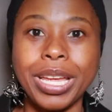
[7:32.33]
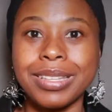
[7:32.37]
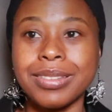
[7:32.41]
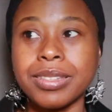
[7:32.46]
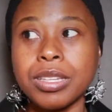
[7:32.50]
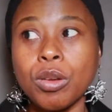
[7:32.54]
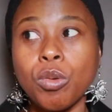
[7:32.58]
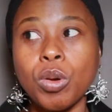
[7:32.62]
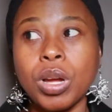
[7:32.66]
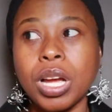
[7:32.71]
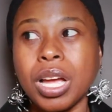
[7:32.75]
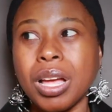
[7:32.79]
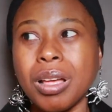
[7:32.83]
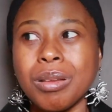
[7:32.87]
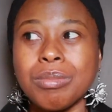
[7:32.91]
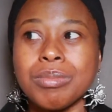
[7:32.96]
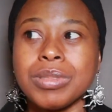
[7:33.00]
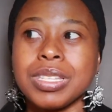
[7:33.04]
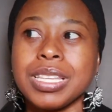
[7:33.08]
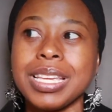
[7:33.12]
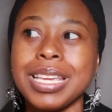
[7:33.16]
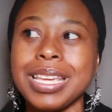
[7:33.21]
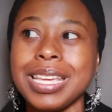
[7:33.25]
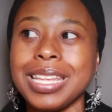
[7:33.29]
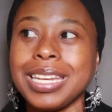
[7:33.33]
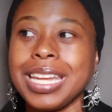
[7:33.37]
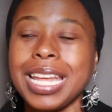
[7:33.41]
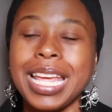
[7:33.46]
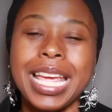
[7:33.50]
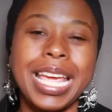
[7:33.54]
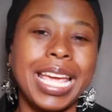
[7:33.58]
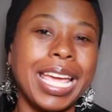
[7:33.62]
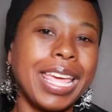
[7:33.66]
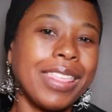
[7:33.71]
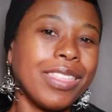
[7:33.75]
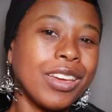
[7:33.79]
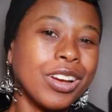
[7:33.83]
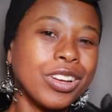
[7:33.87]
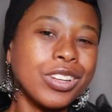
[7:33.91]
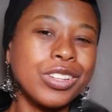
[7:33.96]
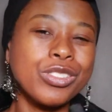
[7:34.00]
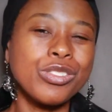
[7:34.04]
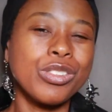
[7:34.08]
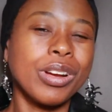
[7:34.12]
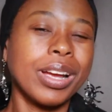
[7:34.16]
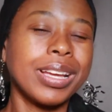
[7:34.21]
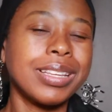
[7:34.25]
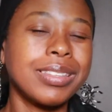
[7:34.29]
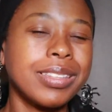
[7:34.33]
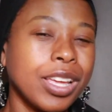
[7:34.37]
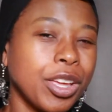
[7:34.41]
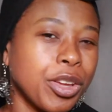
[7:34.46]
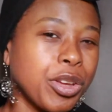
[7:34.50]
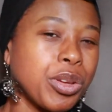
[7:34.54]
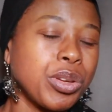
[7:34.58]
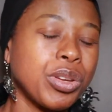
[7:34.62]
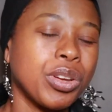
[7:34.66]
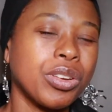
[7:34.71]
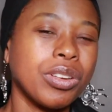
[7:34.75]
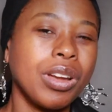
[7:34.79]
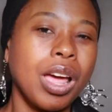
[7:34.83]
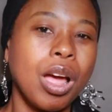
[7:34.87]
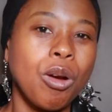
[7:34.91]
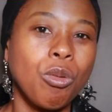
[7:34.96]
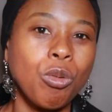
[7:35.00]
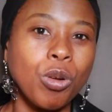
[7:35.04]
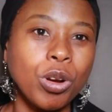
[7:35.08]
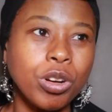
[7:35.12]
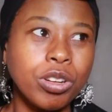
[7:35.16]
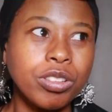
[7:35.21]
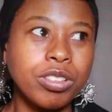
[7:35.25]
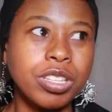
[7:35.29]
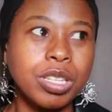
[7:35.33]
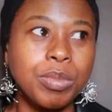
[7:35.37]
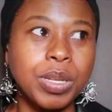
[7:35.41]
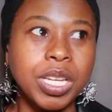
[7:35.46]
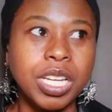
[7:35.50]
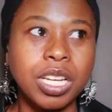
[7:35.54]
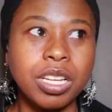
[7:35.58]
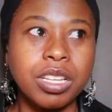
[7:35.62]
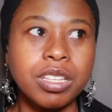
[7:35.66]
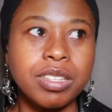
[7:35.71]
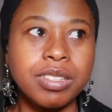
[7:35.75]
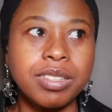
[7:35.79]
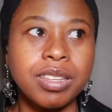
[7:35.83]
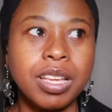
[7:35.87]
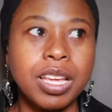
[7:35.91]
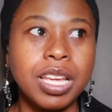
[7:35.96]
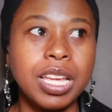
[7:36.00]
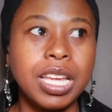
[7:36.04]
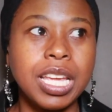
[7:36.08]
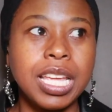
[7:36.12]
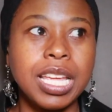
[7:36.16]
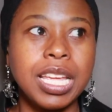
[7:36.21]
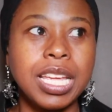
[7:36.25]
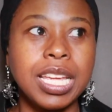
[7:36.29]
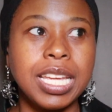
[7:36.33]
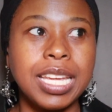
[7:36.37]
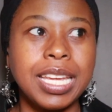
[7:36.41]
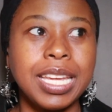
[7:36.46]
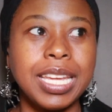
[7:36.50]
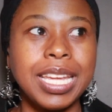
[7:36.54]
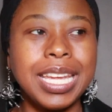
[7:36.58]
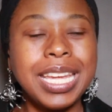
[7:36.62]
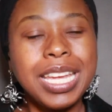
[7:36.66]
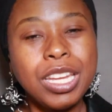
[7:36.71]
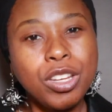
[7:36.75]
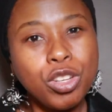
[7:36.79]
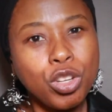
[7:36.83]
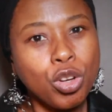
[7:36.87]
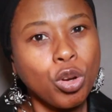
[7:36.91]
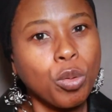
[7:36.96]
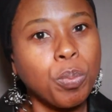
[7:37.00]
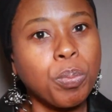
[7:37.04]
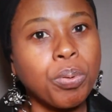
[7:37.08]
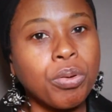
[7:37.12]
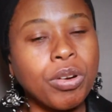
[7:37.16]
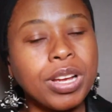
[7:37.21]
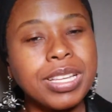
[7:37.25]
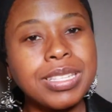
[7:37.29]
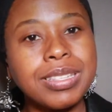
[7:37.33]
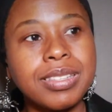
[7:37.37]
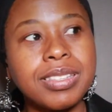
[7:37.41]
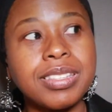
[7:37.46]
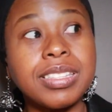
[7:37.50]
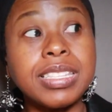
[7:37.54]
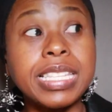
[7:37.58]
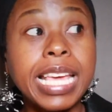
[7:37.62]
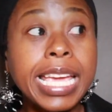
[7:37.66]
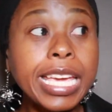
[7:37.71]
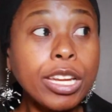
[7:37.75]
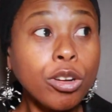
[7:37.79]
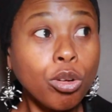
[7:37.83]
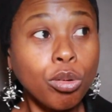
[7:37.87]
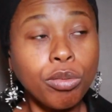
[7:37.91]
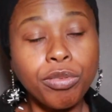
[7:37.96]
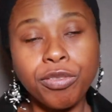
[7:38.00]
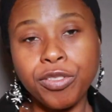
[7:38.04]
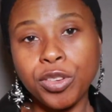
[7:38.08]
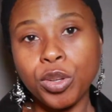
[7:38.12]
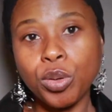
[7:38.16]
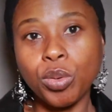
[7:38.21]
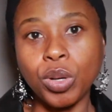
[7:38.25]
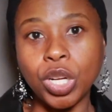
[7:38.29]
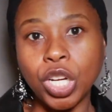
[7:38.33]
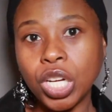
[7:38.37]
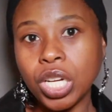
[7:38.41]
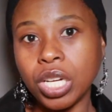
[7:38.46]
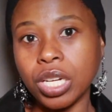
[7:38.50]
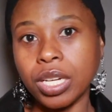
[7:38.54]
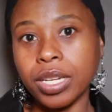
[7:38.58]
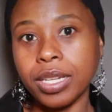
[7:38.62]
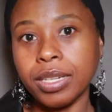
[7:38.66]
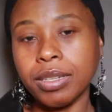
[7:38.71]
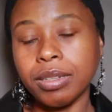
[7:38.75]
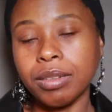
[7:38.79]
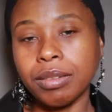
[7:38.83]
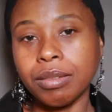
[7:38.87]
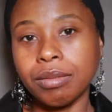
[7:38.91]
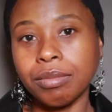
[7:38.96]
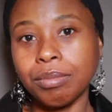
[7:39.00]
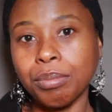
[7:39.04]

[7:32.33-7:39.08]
And someone comes in and they're going to try and tell you you're not worthy because in your presence, they don't feel good.